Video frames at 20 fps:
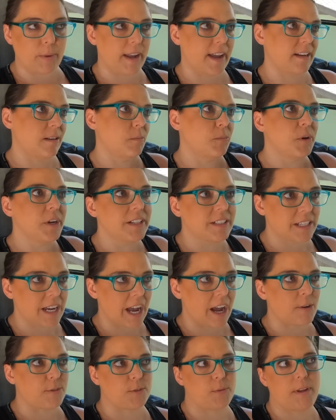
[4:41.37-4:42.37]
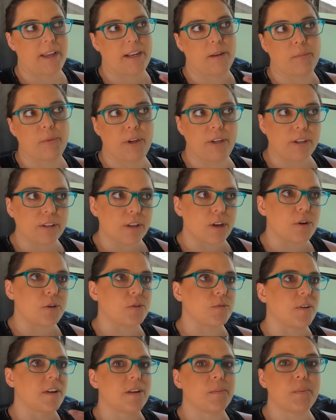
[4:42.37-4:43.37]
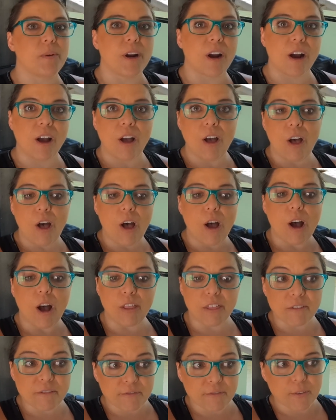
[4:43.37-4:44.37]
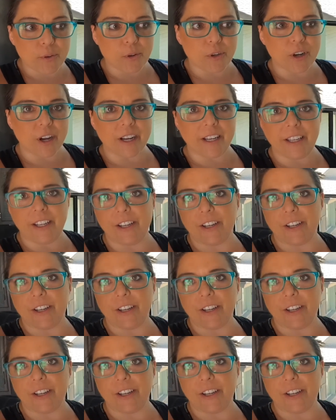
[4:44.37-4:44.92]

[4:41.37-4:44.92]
we had to bring towels, we had to bring clothes, we had to put all, all the food on